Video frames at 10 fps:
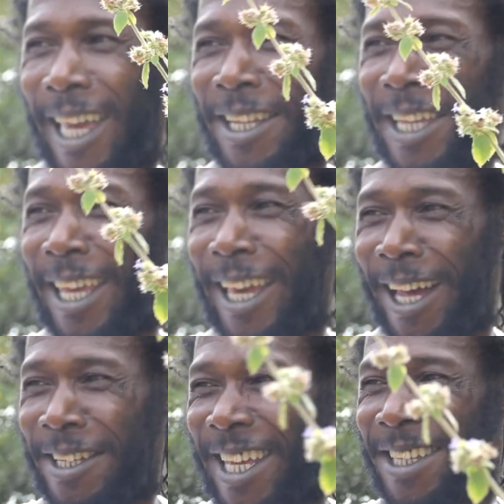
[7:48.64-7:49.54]

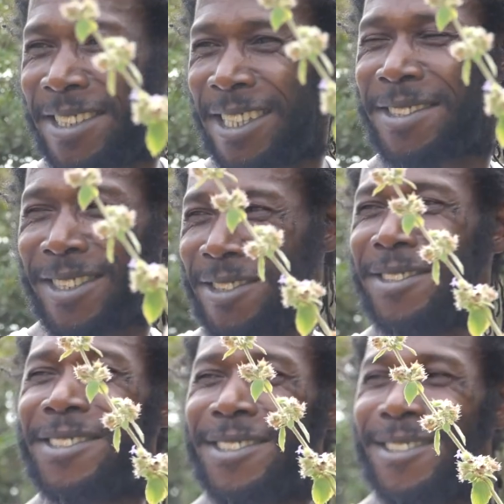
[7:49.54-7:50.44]
an
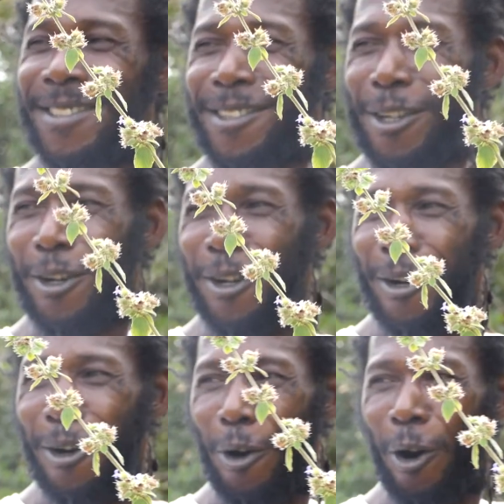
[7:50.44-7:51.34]
existence
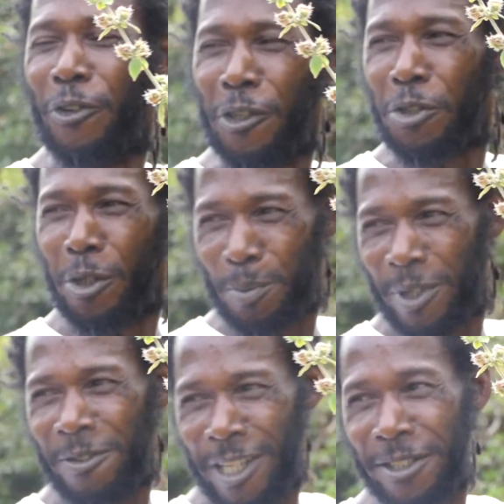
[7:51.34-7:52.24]
of his own
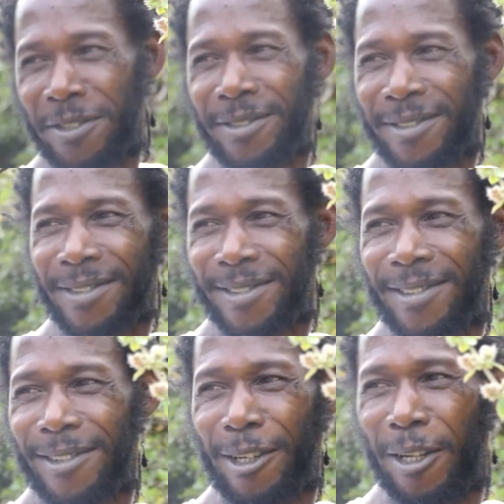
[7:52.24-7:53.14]
privileges,
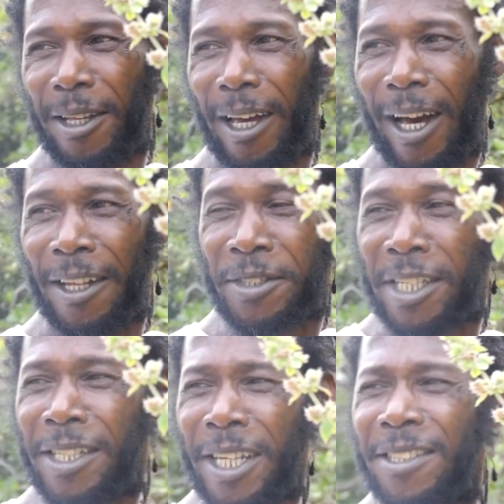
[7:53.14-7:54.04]
and
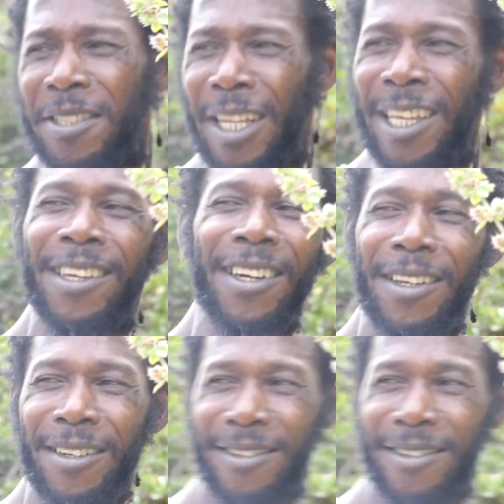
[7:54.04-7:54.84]
say that it's legal.